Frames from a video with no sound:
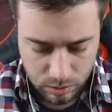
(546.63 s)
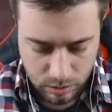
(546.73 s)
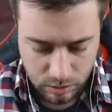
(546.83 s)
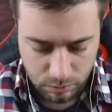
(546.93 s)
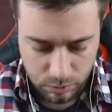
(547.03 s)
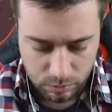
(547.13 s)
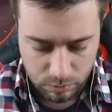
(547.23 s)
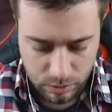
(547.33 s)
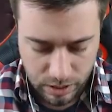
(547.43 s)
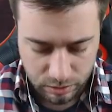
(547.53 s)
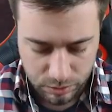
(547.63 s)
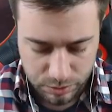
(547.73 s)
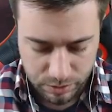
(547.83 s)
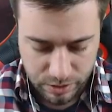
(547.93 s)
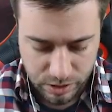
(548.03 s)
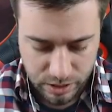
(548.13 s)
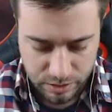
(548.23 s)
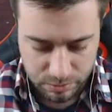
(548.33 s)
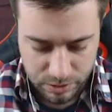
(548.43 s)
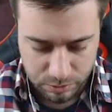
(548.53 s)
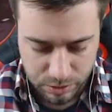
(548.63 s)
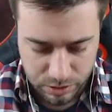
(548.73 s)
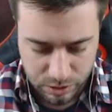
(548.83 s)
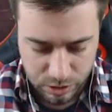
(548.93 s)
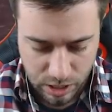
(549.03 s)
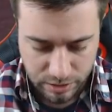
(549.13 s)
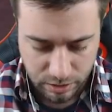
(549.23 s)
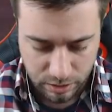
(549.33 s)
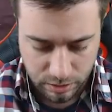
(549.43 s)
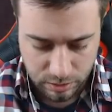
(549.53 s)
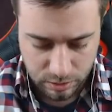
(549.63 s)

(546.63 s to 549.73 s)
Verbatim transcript: Yeah, we're we're kind of close range right now, so I'm gonna switch to the shotgun.